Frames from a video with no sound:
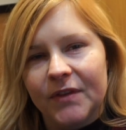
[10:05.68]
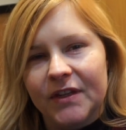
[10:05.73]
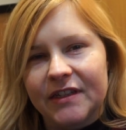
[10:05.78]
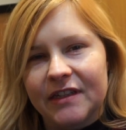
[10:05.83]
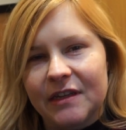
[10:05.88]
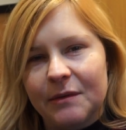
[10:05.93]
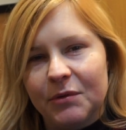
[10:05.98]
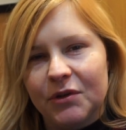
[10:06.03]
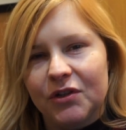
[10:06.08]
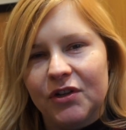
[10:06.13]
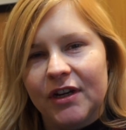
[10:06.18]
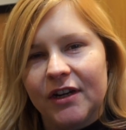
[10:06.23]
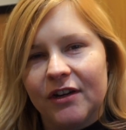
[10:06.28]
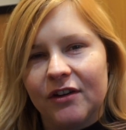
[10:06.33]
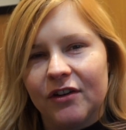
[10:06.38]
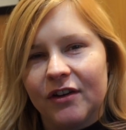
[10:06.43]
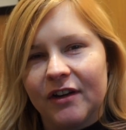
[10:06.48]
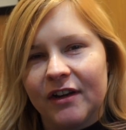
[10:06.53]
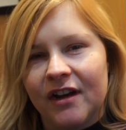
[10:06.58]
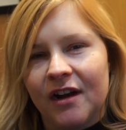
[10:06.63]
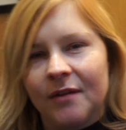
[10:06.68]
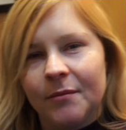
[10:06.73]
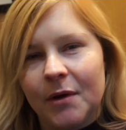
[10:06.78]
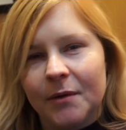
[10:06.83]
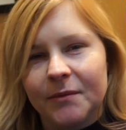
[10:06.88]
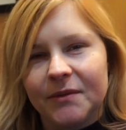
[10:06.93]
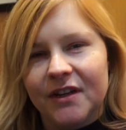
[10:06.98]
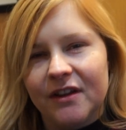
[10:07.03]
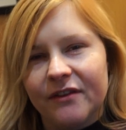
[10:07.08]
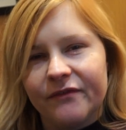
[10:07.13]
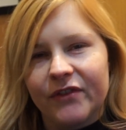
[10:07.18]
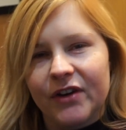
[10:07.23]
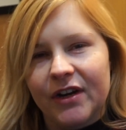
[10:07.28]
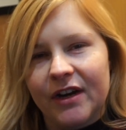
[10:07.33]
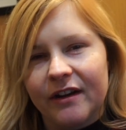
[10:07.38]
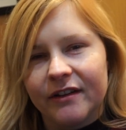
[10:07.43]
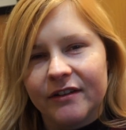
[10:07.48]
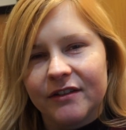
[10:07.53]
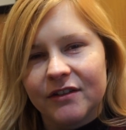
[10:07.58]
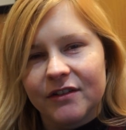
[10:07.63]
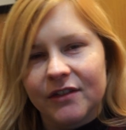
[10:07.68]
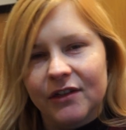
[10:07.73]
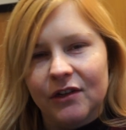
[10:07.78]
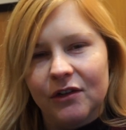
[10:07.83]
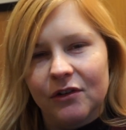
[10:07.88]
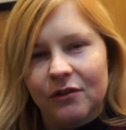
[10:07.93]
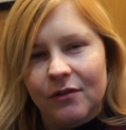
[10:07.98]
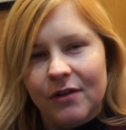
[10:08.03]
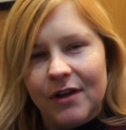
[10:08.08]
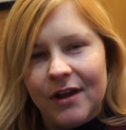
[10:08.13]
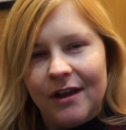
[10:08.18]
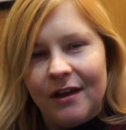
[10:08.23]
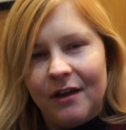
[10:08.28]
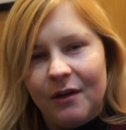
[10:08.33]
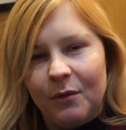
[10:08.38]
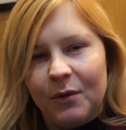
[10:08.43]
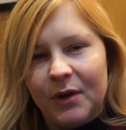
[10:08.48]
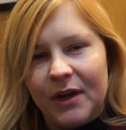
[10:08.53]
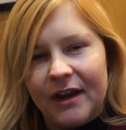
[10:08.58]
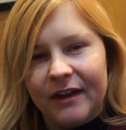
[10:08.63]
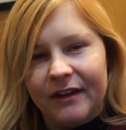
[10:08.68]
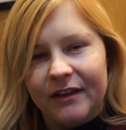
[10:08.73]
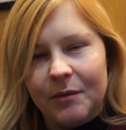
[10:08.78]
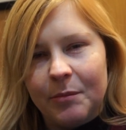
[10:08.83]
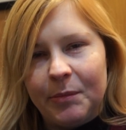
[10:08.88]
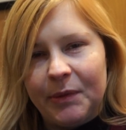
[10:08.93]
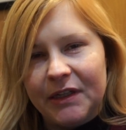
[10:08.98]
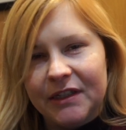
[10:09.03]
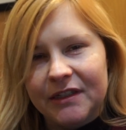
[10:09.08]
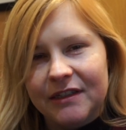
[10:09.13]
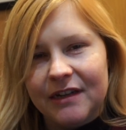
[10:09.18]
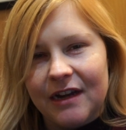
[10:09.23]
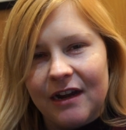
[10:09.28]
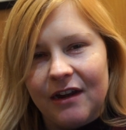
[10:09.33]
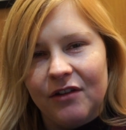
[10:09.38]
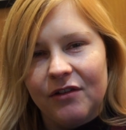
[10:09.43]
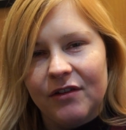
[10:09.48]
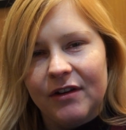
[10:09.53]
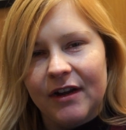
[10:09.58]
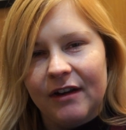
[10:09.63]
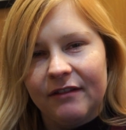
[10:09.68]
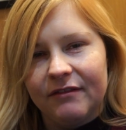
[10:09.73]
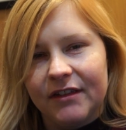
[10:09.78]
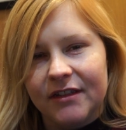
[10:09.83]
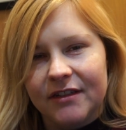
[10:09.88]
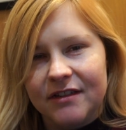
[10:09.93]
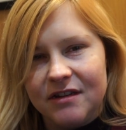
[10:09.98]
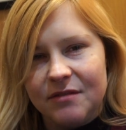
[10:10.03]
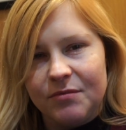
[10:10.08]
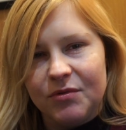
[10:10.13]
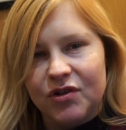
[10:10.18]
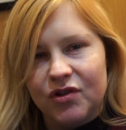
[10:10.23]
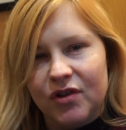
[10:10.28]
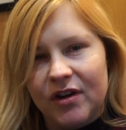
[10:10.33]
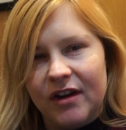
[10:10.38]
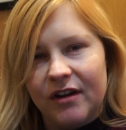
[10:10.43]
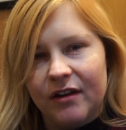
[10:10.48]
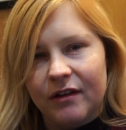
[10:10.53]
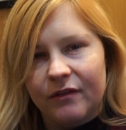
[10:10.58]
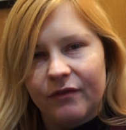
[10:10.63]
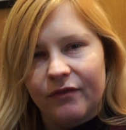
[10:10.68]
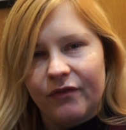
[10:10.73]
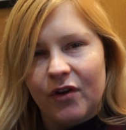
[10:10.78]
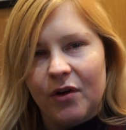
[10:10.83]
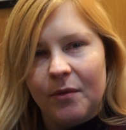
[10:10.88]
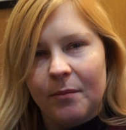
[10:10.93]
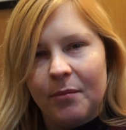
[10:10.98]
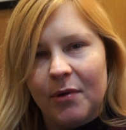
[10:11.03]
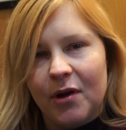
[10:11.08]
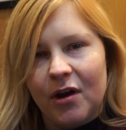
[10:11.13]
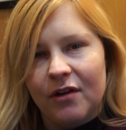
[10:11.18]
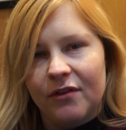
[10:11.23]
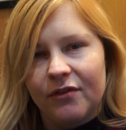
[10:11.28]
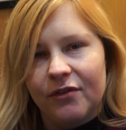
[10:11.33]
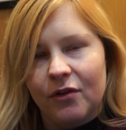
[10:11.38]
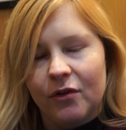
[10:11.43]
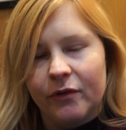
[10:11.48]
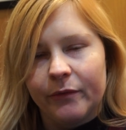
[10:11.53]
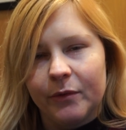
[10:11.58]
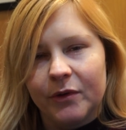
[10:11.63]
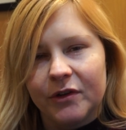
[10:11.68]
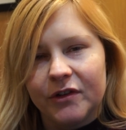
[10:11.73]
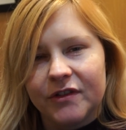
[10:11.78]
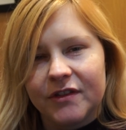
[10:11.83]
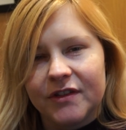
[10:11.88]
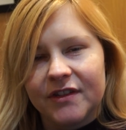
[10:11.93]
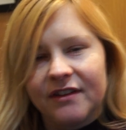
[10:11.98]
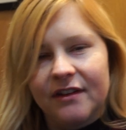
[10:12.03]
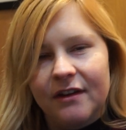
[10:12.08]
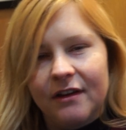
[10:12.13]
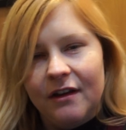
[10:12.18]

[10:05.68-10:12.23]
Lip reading: The sleeper train couldn't come up to Inverness, so getting the bus down and then sleeper train from Perth onwards.